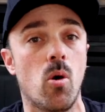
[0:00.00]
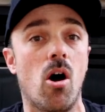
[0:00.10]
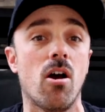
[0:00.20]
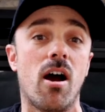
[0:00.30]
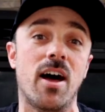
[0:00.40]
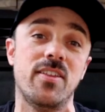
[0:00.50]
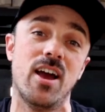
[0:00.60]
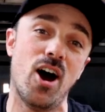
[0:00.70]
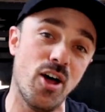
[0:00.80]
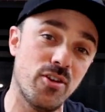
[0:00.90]
you are on
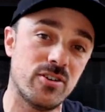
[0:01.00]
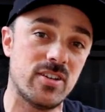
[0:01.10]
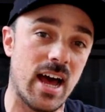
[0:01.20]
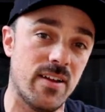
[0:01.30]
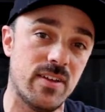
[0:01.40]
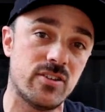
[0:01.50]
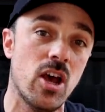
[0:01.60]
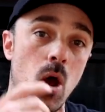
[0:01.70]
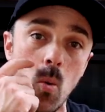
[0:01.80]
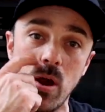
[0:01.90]
the other side of this
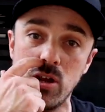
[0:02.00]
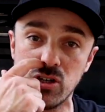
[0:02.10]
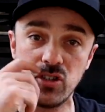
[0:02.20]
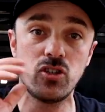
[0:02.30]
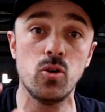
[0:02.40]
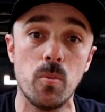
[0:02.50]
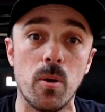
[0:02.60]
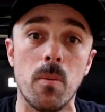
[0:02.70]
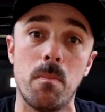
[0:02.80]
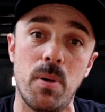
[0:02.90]
where you're
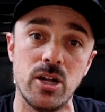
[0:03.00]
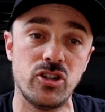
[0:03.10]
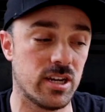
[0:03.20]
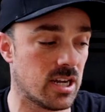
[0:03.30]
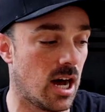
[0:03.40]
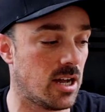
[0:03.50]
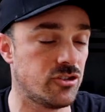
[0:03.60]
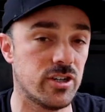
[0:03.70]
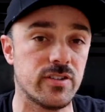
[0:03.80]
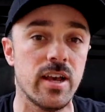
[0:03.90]
super budget
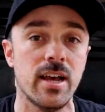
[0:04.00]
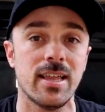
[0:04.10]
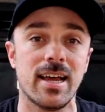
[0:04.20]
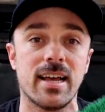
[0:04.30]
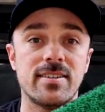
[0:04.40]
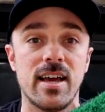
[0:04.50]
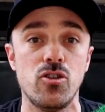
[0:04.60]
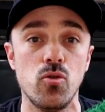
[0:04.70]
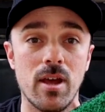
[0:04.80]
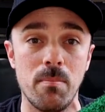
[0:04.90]
conscious, like I
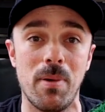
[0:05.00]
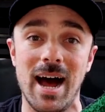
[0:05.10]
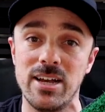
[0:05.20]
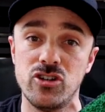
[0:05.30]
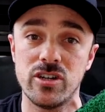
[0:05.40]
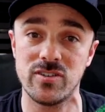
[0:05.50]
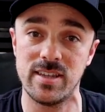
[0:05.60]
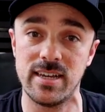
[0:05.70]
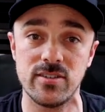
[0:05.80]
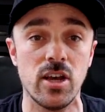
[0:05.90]
said, you can buy
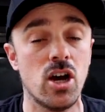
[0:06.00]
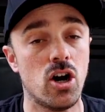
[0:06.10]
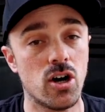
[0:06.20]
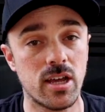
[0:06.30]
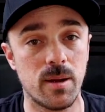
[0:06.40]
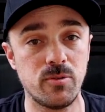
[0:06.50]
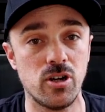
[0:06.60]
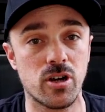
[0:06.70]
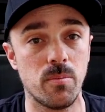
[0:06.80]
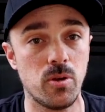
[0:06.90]
just this, hook it up
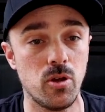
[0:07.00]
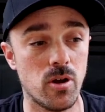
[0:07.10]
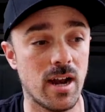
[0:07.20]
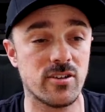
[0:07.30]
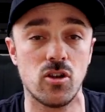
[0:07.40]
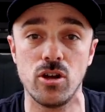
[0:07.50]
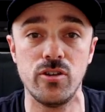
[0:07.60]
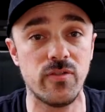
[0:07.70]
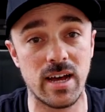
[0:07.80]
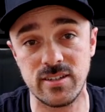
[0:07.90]
to your computer, and as long
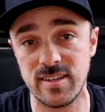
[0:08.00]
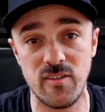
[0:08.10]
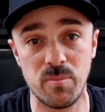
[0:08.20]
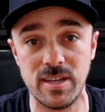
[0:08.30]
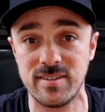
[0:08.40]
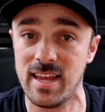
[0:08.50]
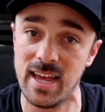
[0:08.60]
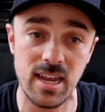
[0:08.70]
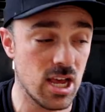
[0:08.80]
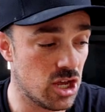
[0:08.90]
as you've got a safe place to
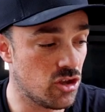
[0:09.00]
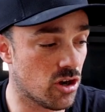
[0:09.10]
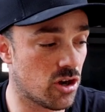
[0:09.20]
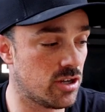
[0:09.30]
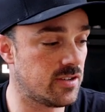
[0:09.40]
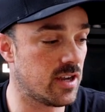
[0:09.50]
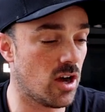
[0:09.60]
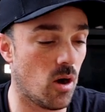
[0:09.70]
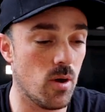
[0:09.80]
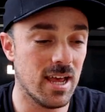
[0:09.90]
hit, you're good to
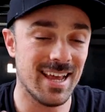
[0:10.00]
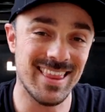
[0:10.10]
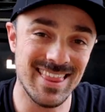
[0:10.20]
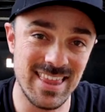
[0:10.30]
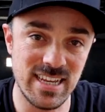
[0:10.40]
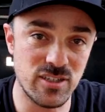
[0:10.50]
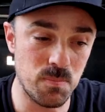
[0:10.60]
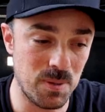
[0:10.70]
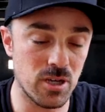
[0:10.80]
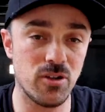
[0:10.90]
go. In this
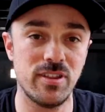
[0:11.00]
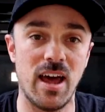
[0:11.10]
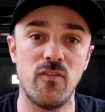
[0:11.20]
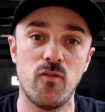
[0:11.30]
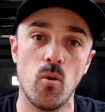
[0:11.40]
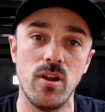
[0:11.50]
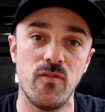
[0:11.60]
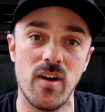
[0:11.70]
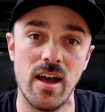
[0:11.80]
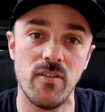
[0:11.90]
build, that
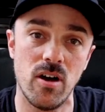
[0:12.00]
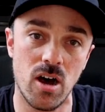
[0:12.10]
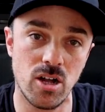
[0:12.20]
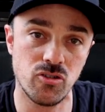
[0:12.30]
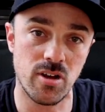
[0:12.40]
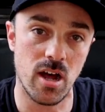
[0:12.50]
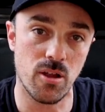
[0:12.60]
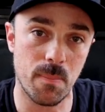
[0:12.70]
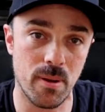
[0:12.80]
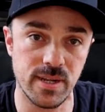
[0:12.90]
forty-five hundred
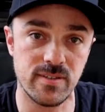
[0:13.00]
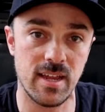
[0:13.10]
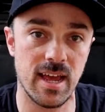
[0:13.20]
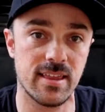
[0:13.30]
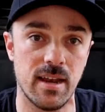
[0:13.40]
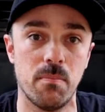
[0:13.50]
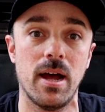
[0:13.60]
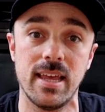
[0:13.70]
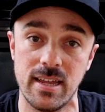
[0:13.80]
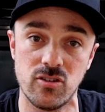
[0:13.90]
dollar price tag that
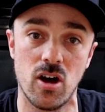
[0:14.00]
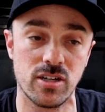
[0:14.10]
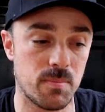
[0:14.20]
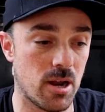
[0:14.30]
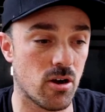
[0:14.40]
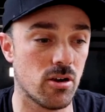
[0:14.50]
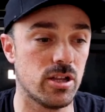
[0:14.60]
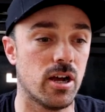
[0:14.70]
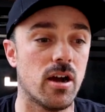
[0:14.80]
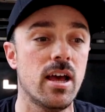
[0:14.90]
Mike had talked about
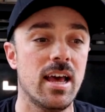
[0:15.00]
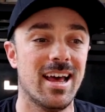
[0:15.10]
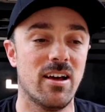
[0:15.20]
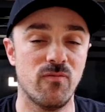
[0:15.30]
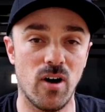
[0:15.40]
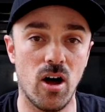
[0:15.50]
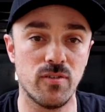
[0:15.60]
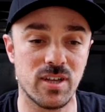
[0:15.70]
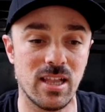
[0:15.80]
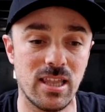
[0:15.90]
earlier
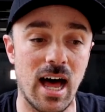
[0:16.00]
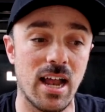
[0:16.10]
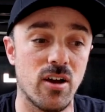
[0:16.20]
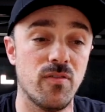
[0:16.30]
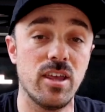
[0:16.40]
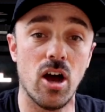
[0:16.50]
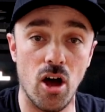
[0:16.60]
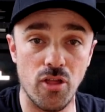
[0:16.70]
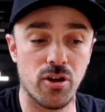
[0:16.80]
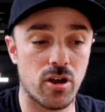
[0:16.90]
involves a lot of the
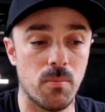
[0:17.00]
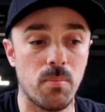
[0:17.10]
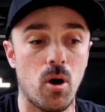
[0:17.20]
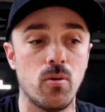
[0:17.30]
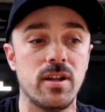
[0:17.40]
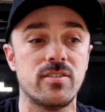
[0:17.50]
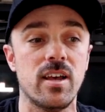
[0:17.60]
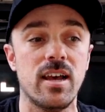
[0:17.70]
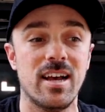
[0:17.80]
other components,